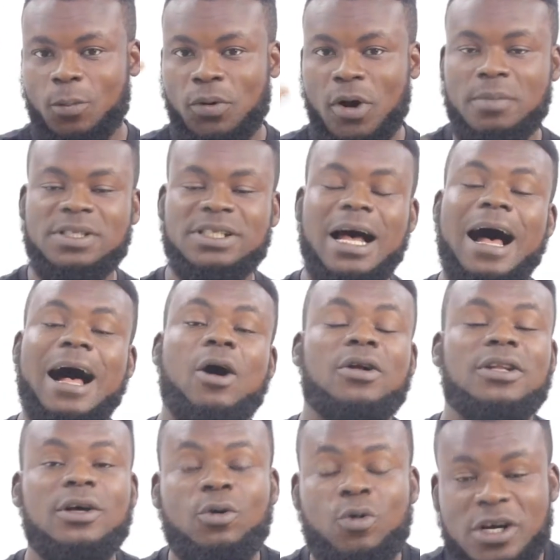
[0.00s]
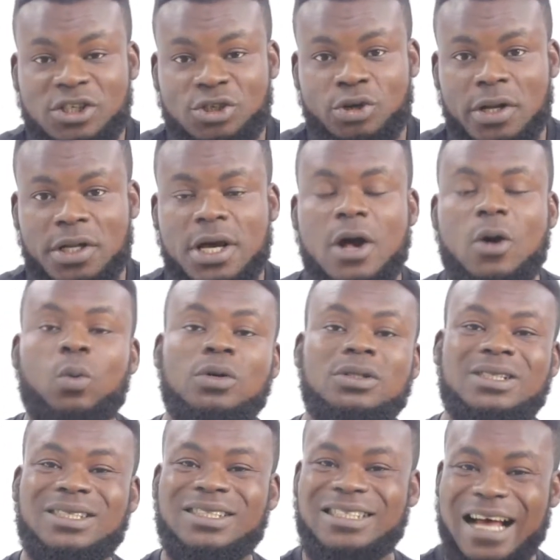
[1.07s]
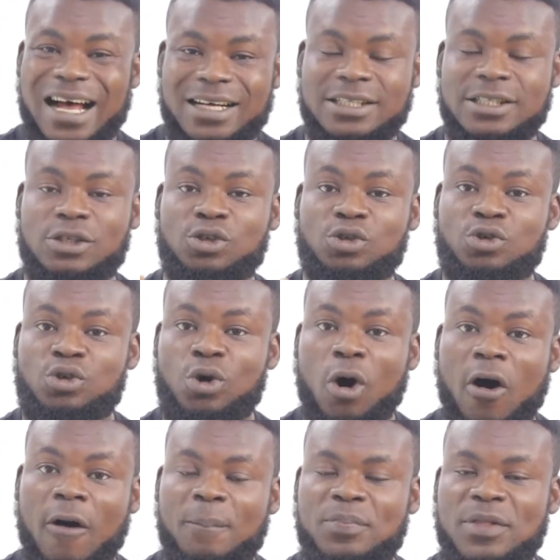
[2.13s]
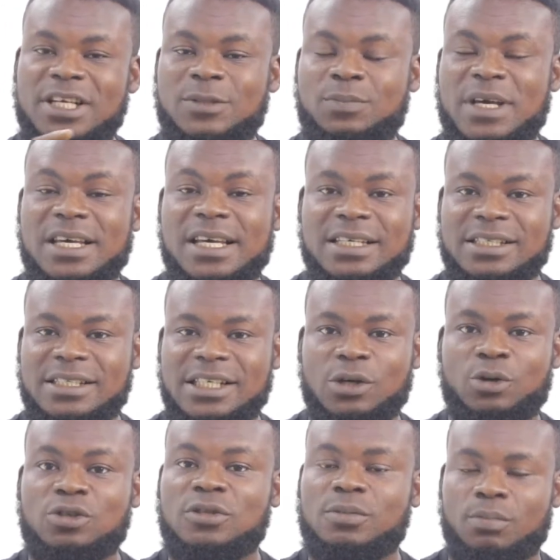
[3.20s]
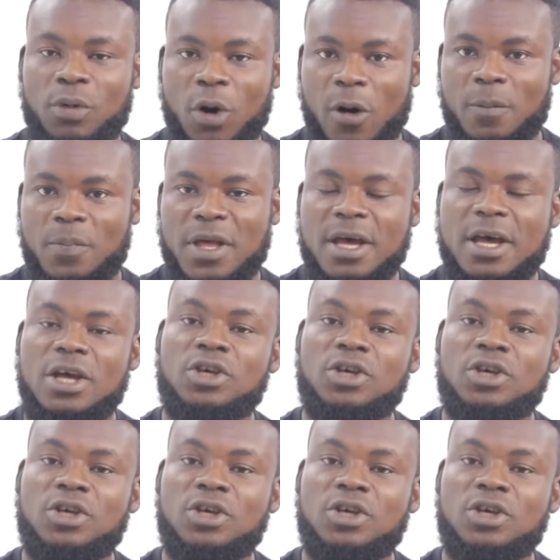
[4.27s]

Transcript: prompts are on the question will tax your speaking skills more.